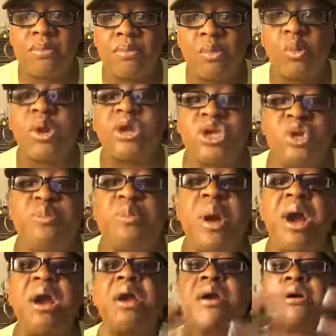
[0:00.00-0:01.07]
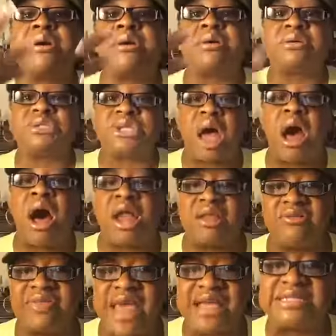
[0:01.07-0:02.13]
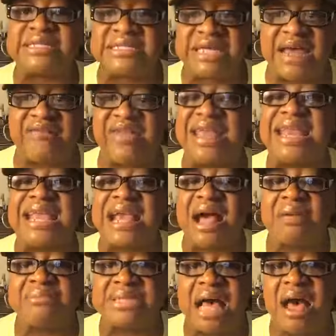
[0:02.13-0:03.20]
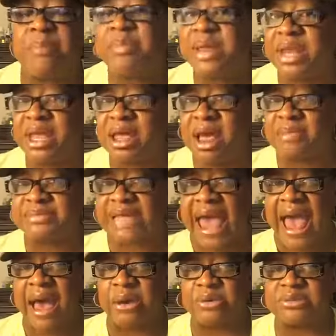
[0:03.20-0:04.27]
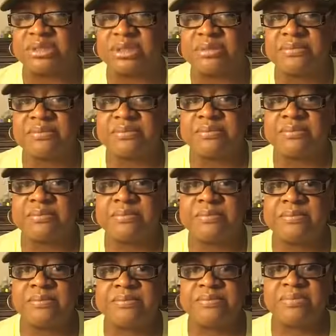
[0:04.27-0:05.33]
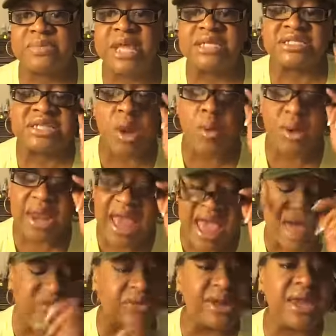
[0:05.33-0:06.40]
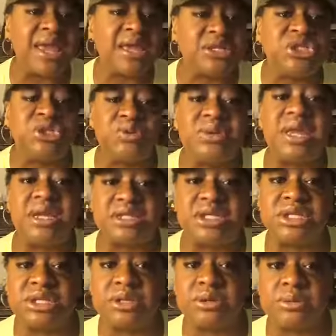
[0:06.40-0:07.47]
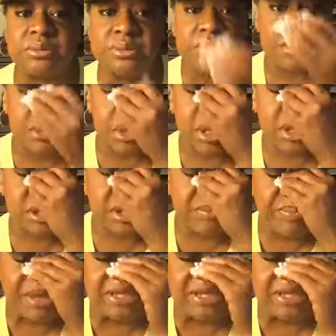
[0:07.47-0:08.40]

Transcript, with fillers: where you purge all of that stuff and it comes up and it comes out. So, whatever it is you need to do to be